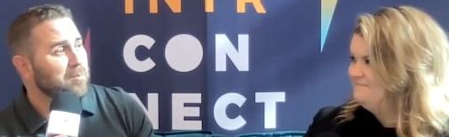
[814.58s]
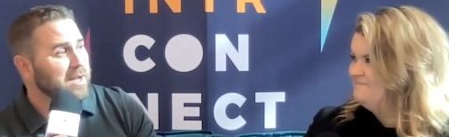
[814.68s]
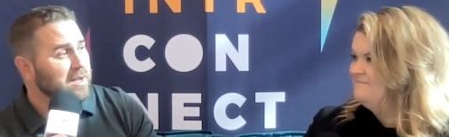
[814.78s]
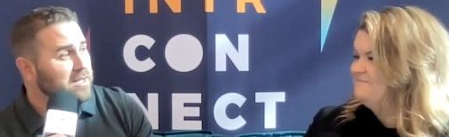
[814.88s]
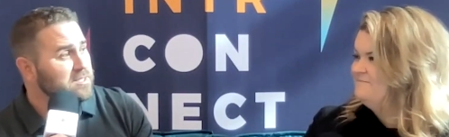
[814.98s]
Speaker 1: on
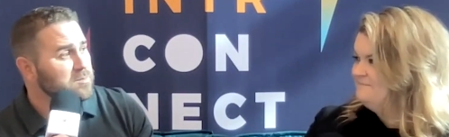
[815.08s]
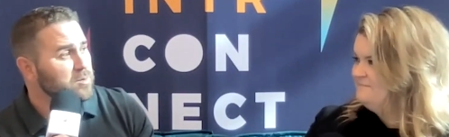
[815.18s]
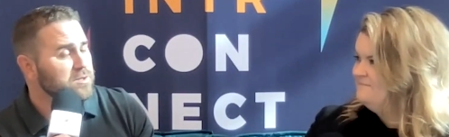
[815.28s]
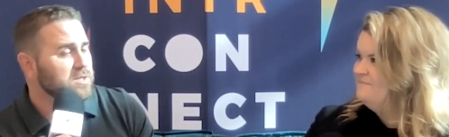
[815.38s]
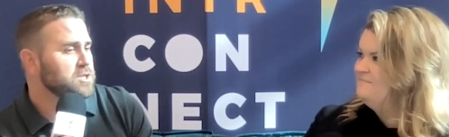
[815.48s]
my
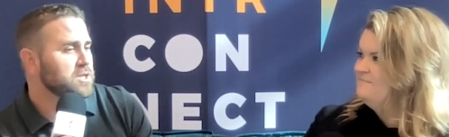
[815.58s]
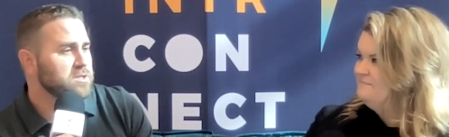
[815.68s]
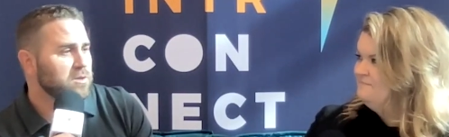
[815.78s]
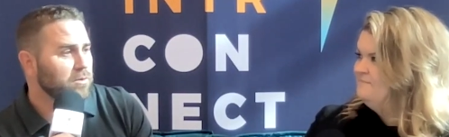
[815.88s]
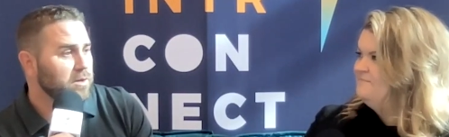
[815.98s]
customers and just
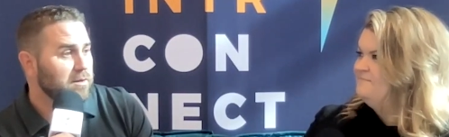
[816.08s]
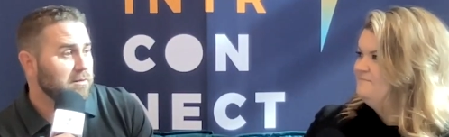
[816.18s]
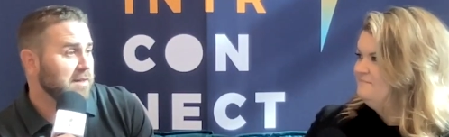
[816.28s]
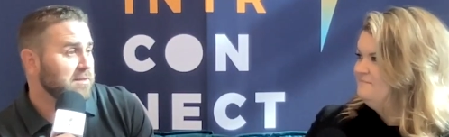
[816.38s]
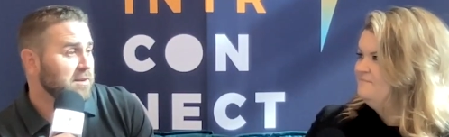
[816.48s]
know that
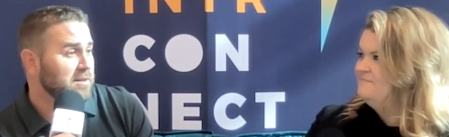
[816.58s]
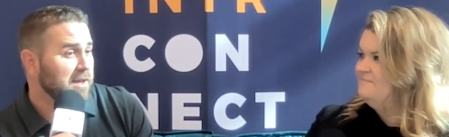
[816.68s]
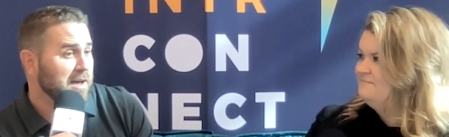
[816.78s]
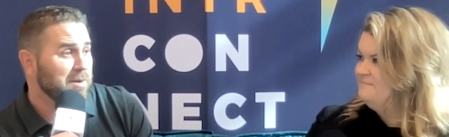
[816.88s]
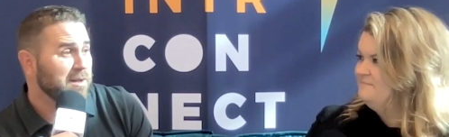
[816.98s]
at the end of the
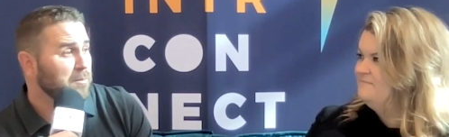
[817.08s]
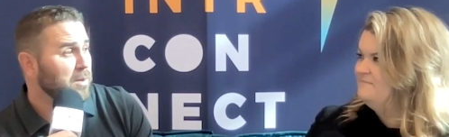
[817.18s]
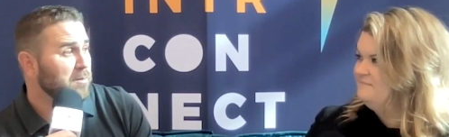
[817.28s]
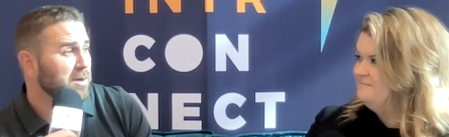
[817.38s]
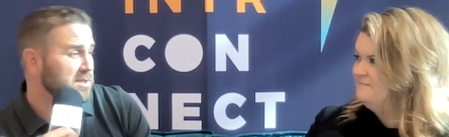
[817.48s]
day, I'm going to get
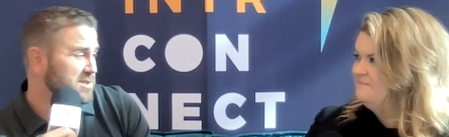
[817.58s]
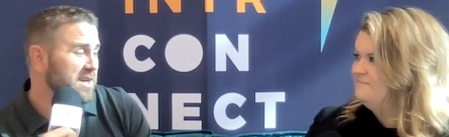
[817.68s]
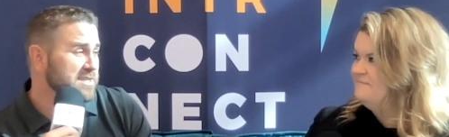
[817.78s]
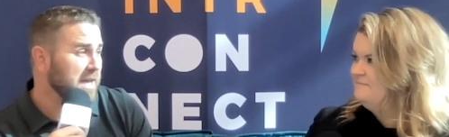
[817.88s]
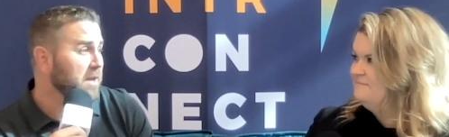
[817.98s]
paid because you
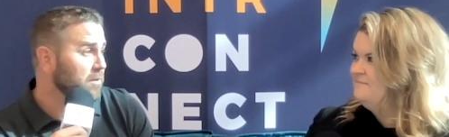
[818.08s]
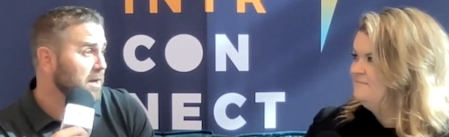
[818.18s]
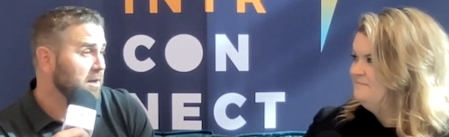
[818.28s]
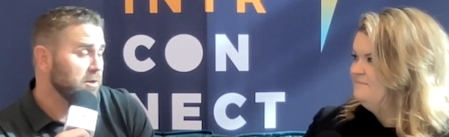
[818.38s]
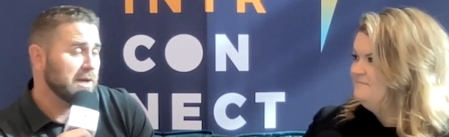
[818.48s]
guys handle
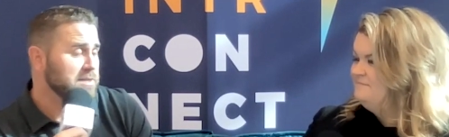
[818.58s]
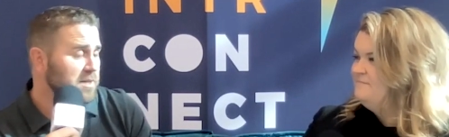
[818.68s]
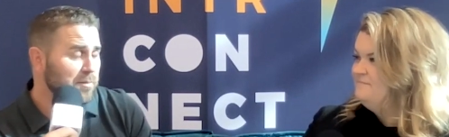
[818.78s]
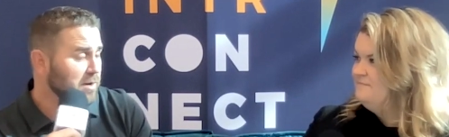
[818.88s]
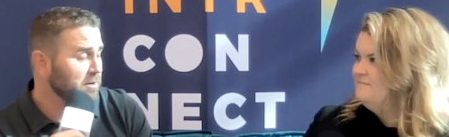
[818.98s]
that, and you guys
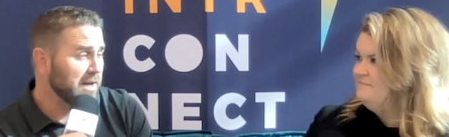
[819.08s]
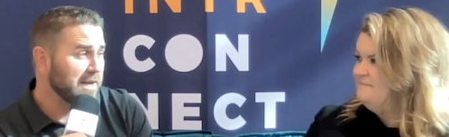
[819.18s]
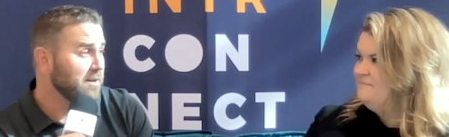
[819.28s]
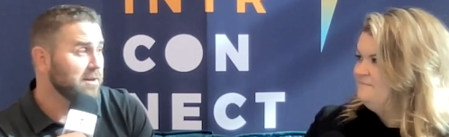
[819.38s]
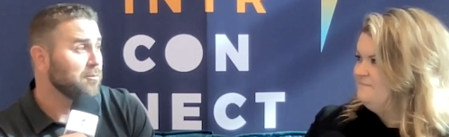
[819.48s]
did it better than I
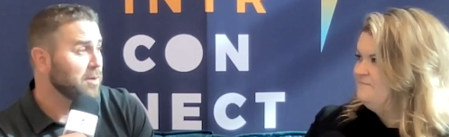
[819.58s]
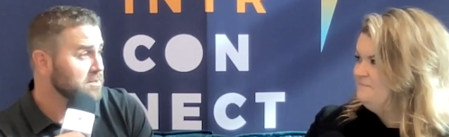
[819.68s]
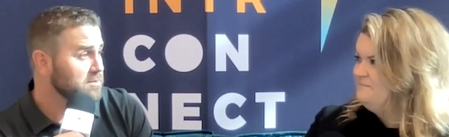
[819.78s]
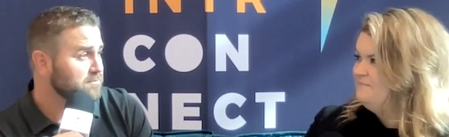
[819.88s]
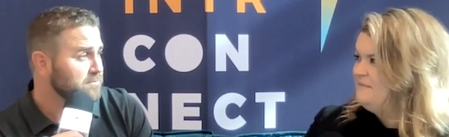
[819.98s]
did,
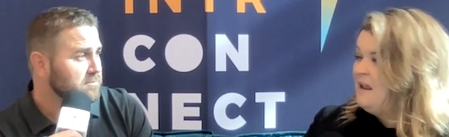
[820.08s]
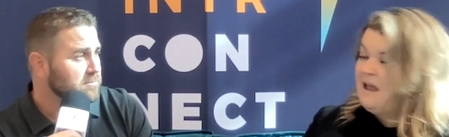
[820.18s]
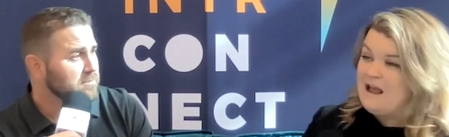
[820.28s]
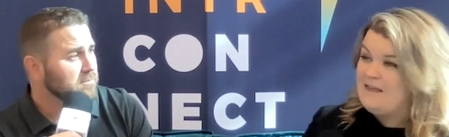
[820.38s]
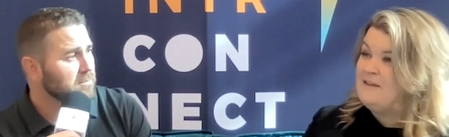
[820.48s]
anyways.
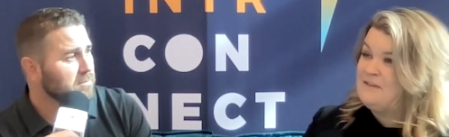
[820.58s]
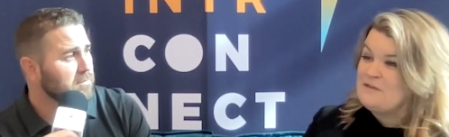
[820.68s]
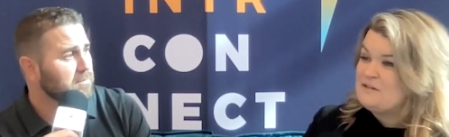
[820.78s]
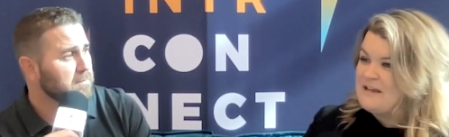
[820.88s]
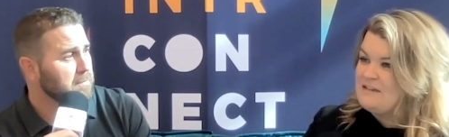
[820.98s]
Speaker 2: I think that
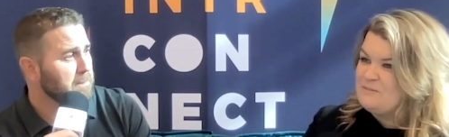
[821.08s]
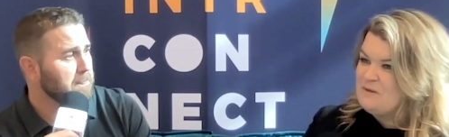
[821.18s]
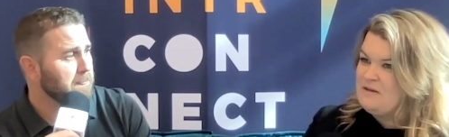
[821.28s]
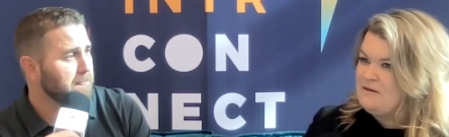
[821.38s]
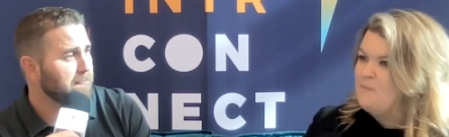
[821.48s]
this has to be
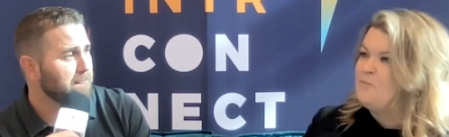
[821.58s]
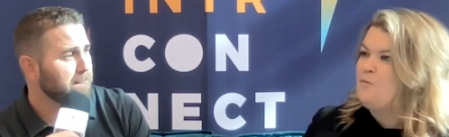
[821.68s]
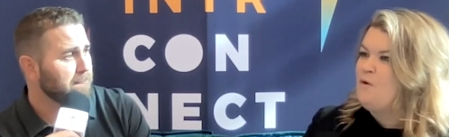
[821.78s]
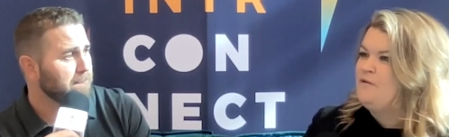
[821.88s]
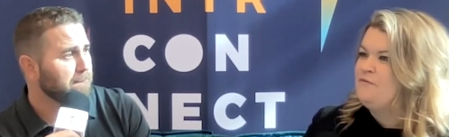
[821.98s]
the number
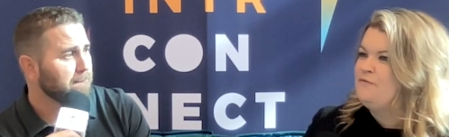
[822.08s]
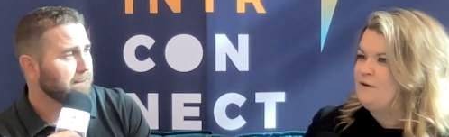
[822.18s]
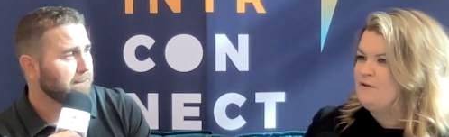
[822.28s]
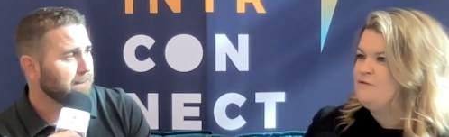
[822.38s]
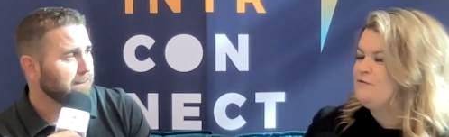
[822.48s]
one
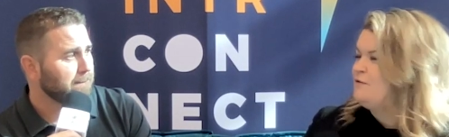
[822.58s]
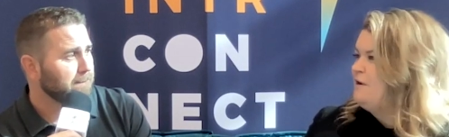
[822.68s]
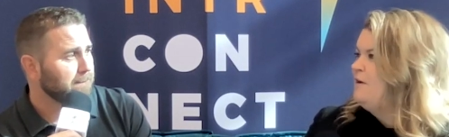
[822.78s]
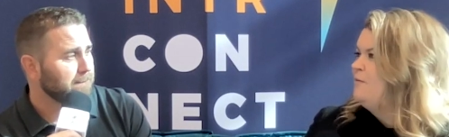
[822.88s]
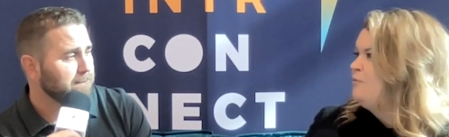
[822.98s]

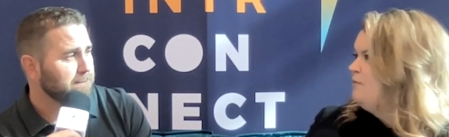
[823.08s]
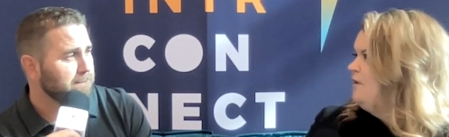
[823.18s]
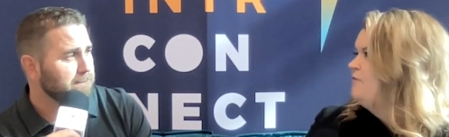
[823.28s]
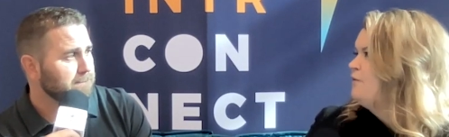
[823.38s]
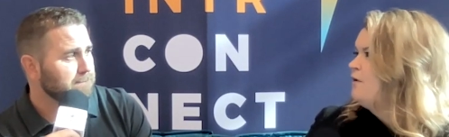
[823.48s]
frustrating
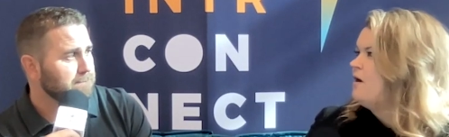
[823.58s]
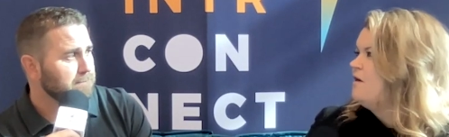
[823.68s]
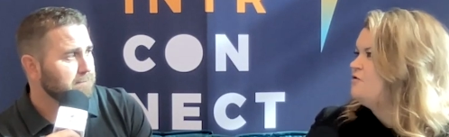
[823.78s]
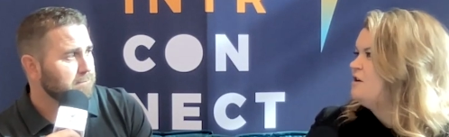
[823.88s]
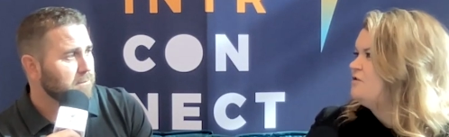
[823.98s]
point for
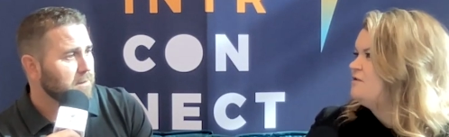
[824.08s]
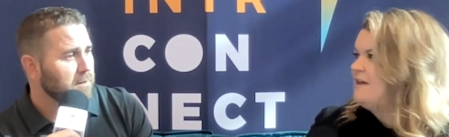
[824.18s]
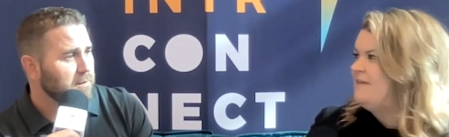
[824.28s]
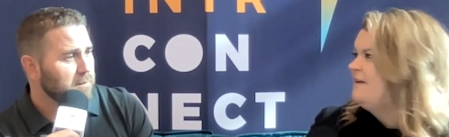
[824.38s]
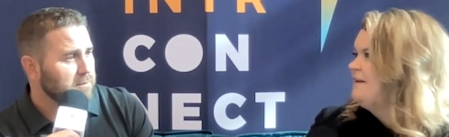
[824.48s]
contractors.
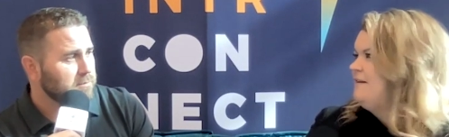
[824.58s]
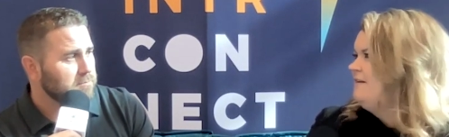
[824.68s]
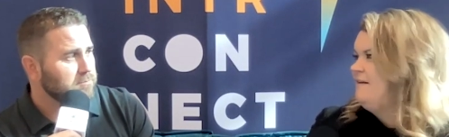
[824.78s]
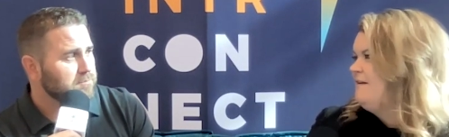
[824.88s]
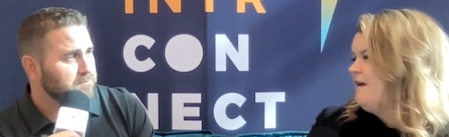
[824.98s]
I think it, it,
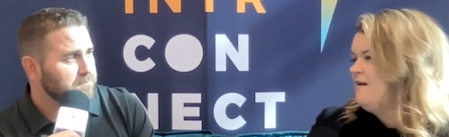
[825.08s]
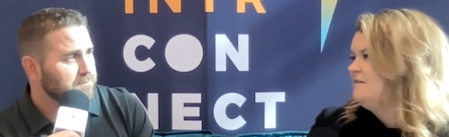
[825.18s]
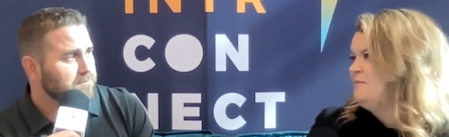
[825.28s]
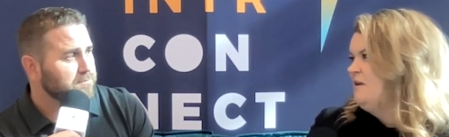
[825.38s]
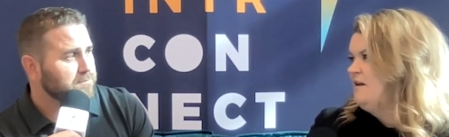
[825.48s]
it, has
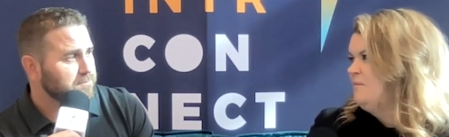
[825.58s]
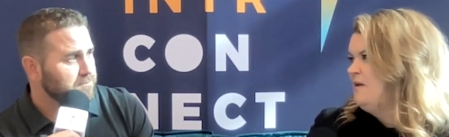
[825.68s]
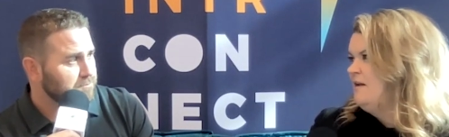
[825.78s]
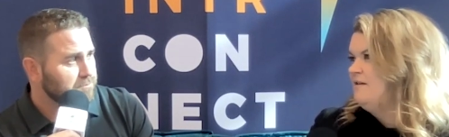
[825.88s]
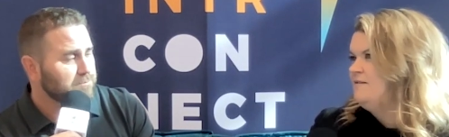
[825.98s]
to be getting
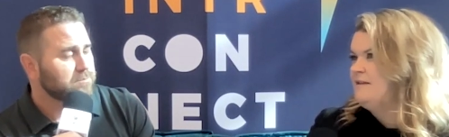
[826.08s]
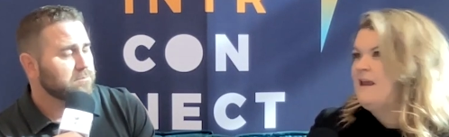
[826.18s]
paid is,